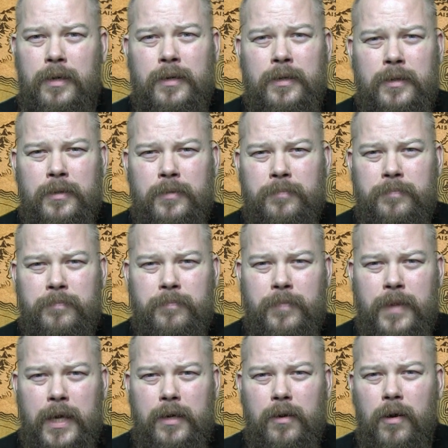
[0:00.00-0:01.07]

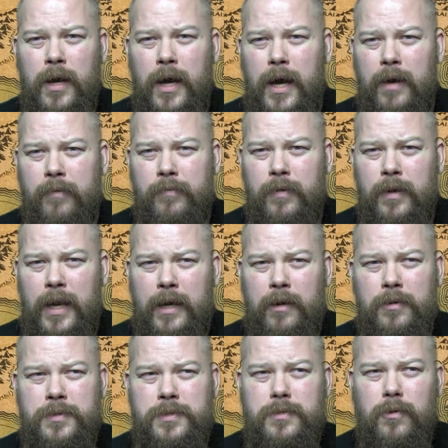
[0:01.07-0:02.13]
Then I have
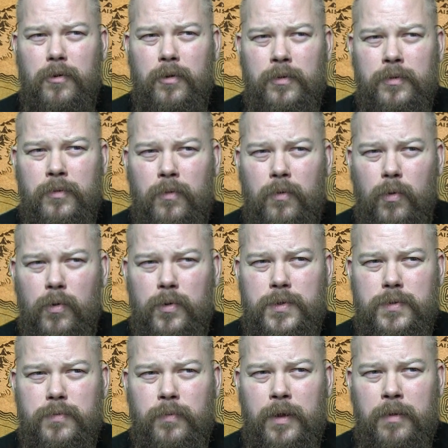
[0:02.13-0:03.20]
Legolas on
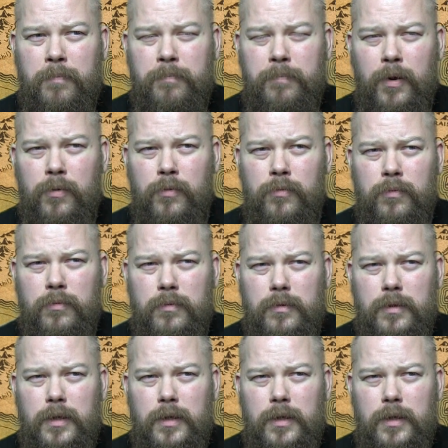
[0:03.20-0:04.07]
horse with bow